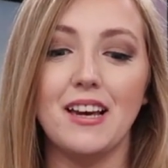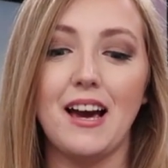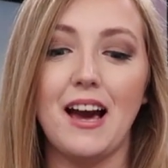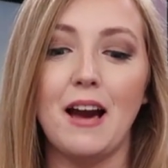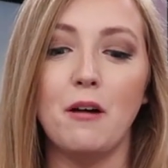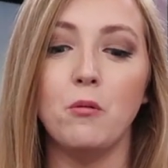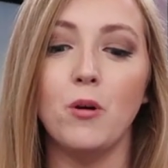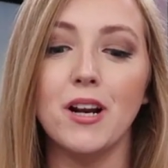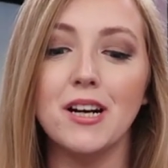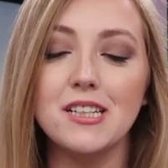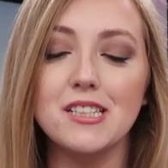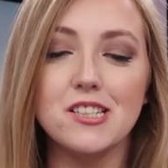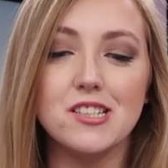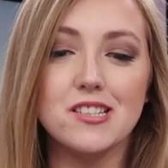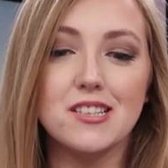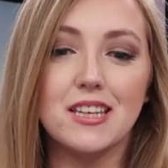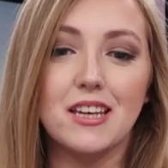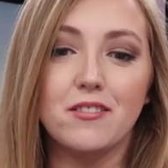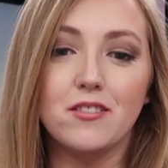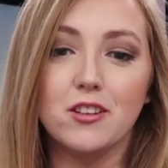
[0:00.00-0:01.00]
I wanted to
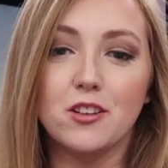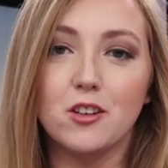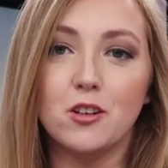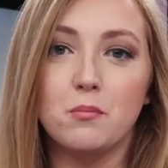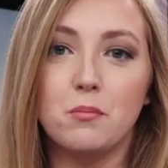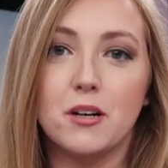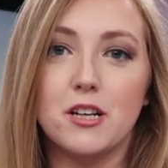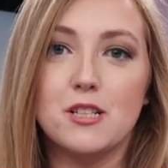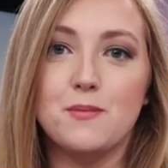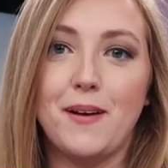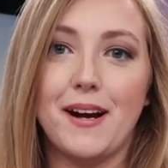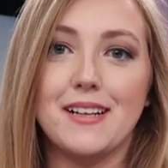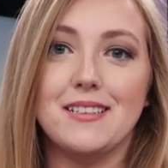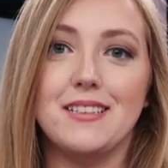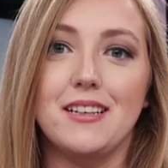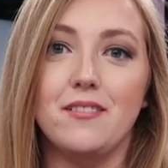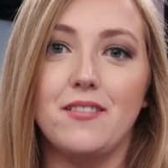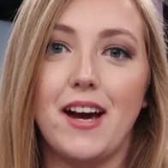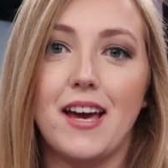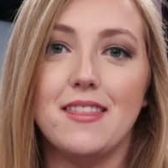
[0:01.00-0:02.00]
just give a little
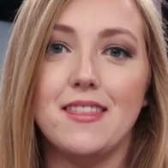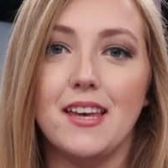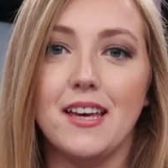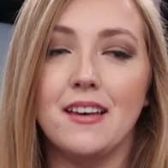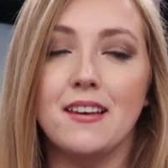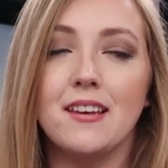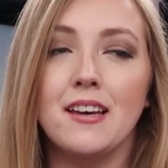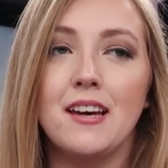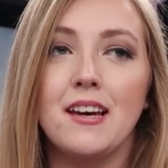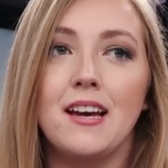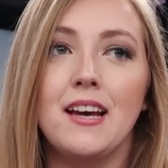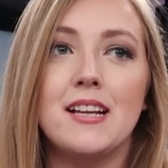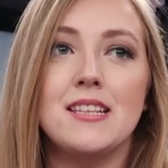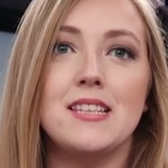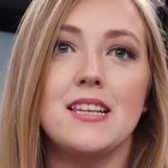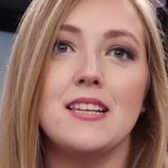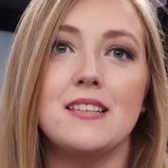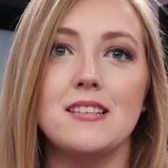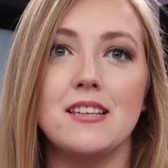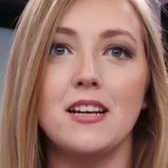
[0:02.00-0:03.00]
perspective. I think it's
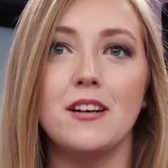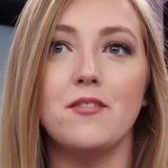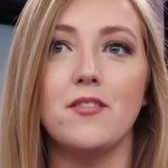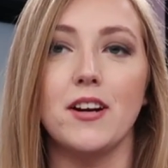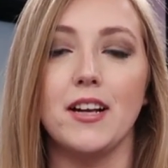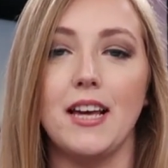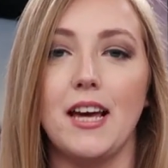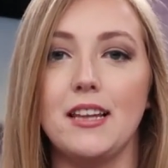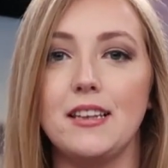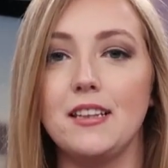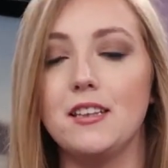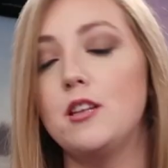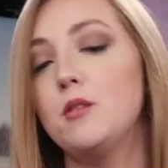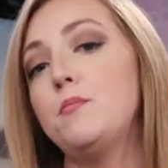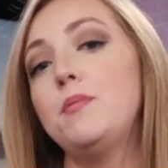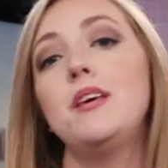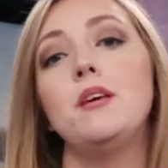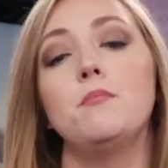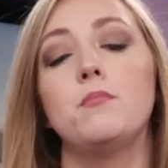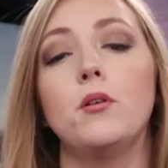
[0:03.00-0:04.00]
easy to forget that the
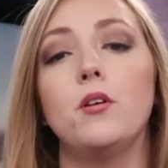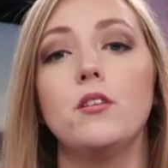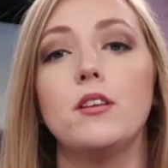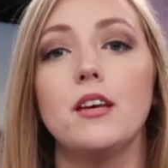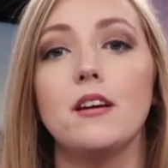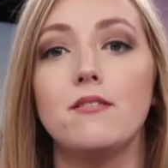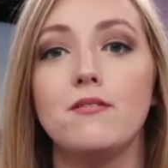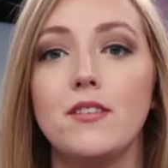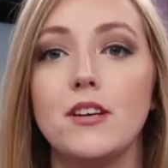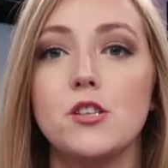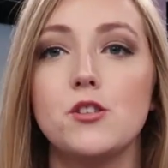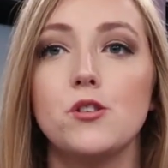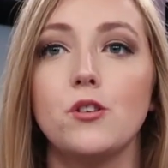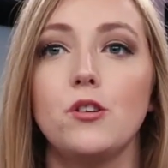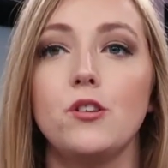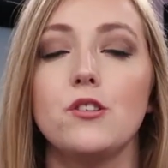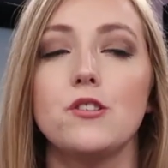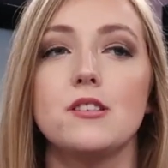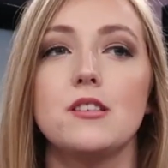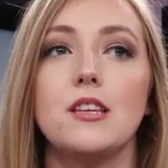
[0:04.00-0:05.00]
people, the
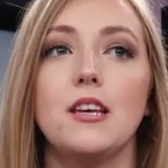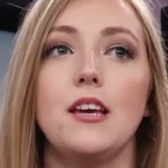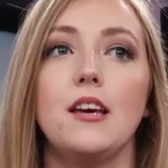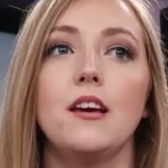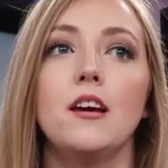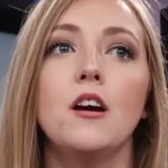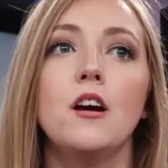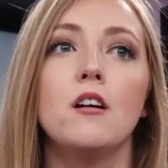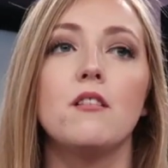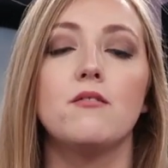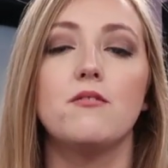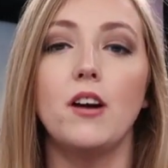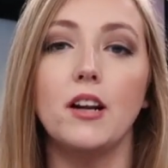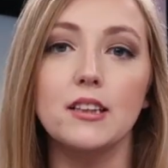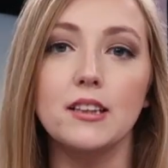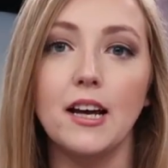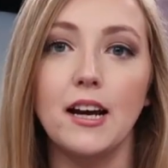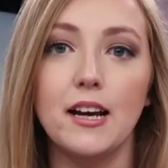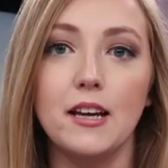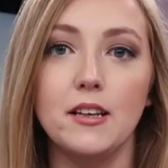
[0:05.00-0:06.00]
officials, the
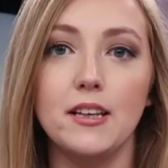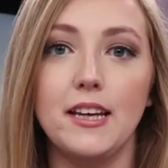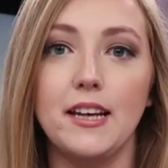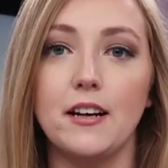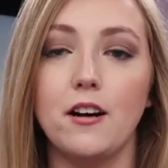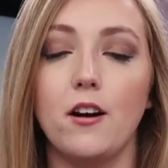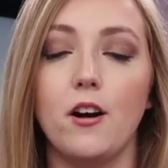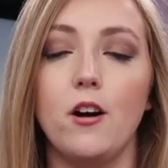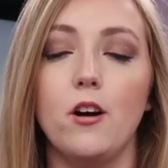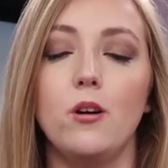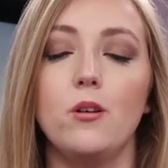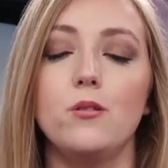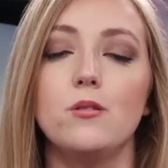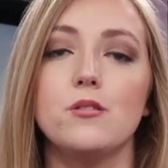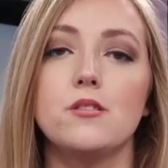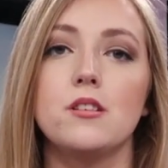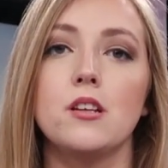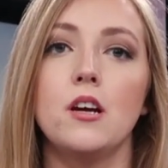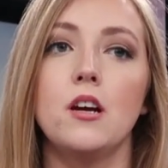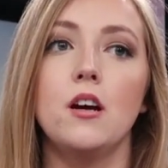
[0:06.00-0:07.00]
frontline
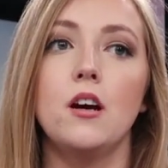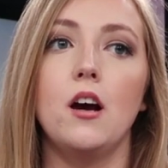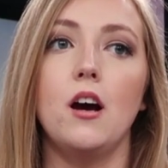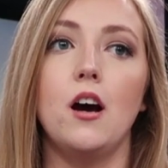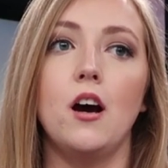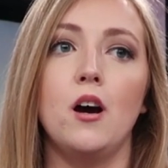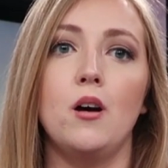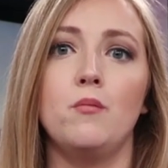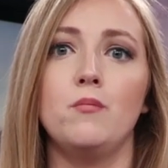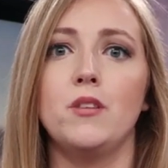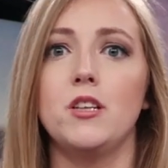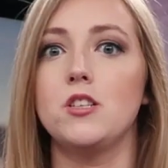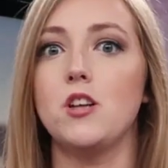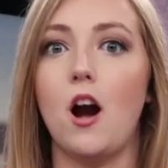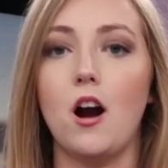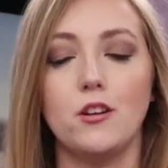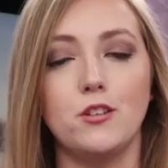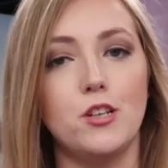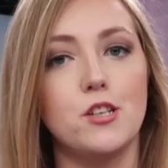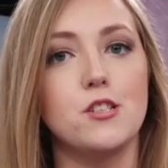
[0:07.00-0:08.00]
heroes, the
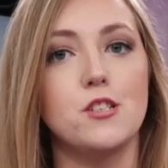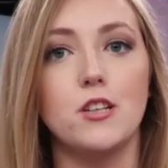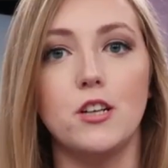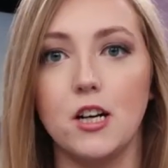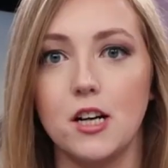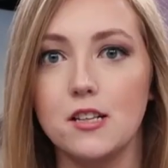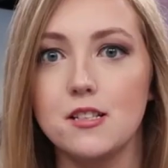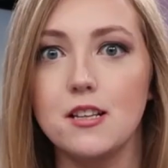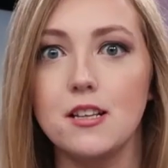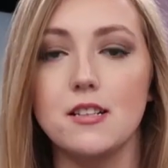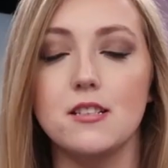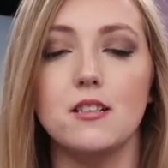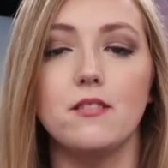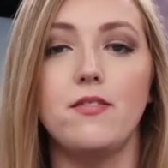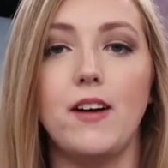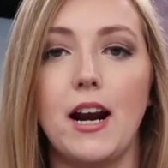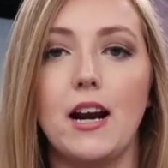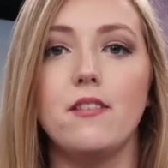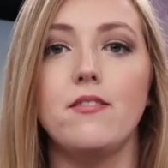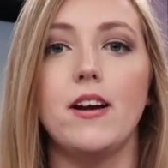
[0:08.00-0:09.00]
doctors, the nurses, the
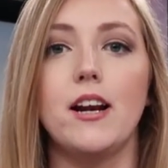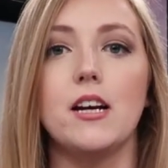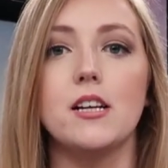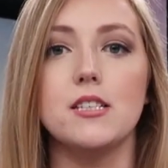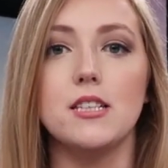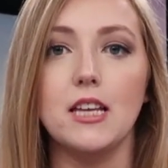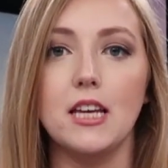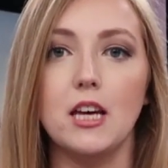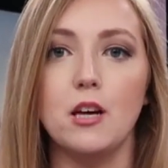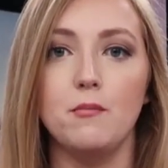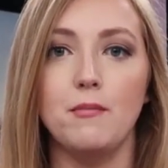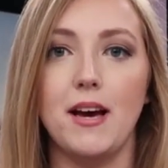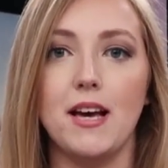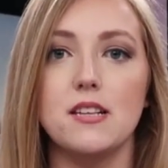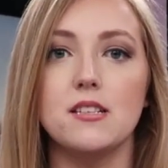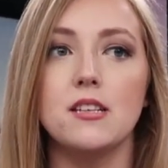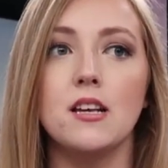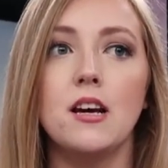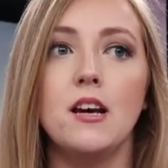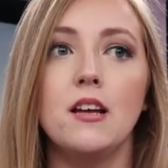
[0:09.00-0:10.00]
firefighters, the
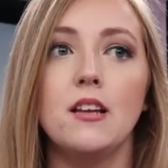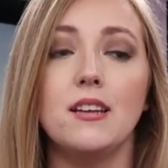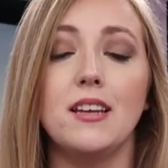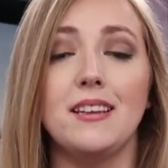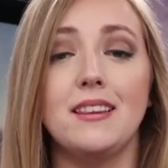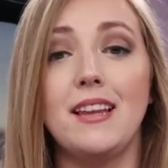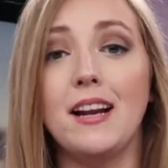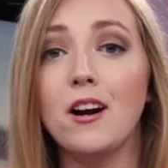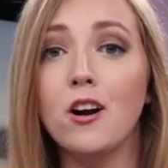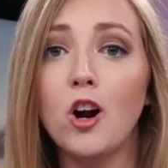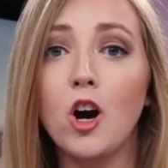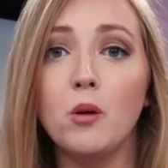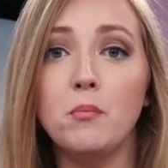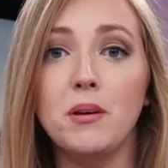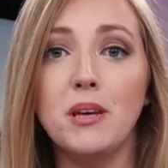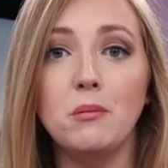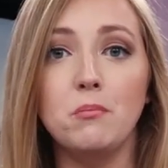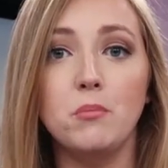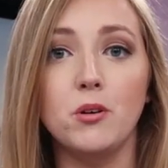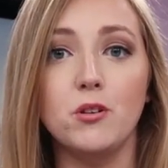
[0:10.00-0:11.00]
EMS, like, they're all
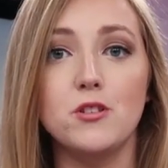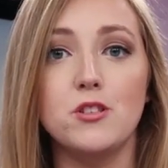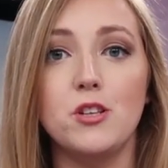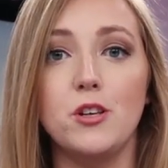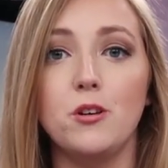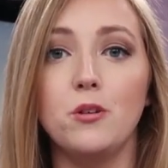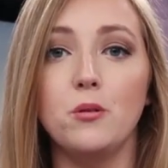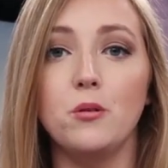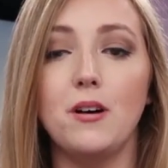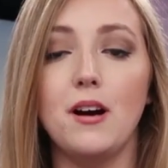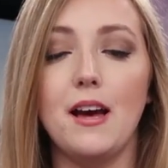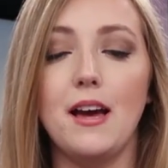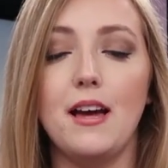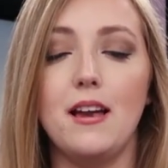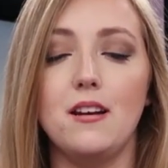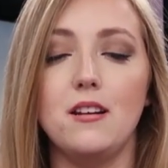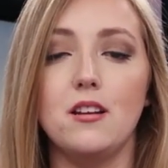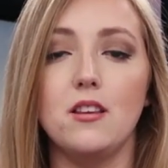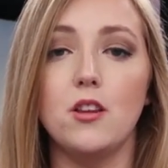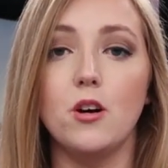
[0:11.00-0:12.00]
people too,
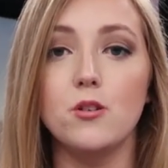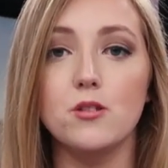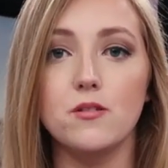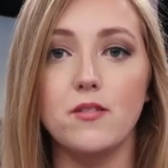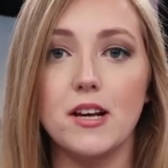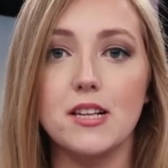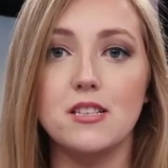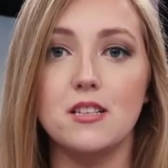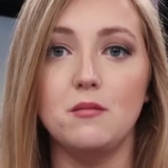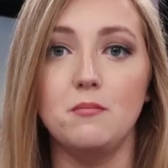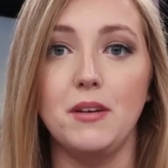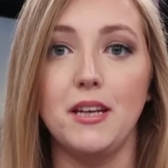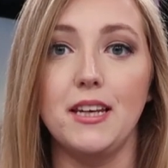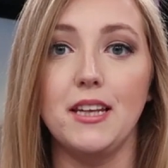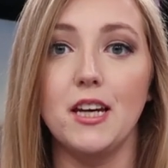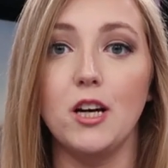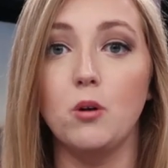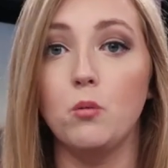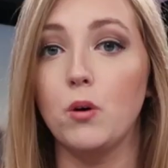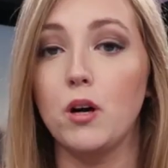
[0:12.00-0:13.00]
and those of us in
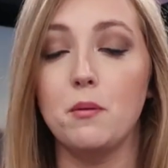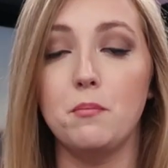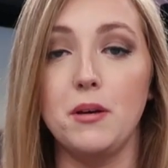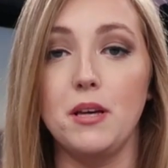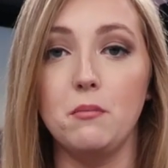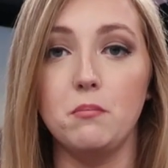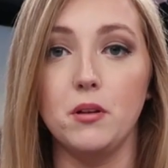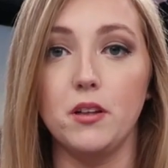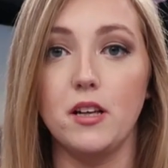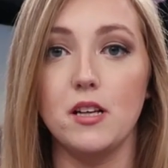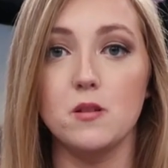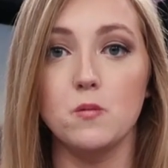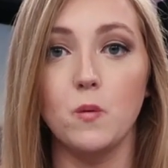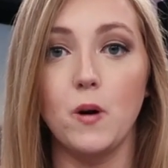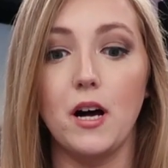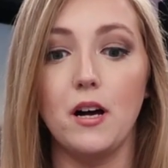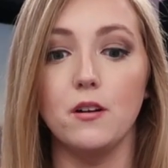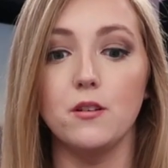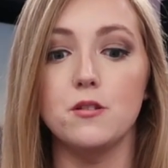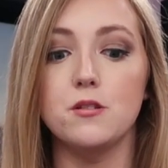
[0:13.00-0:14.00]
media, we're people as
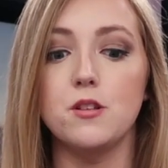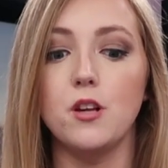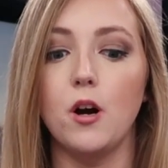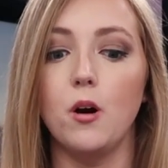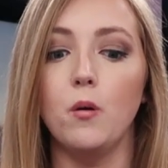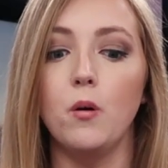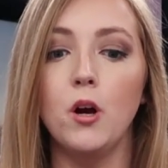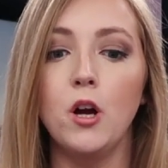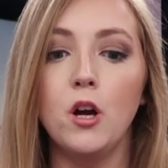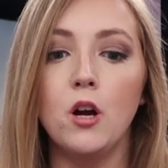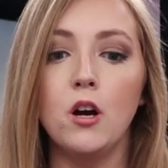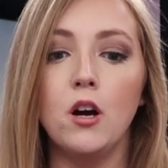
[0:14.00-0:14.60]
well. So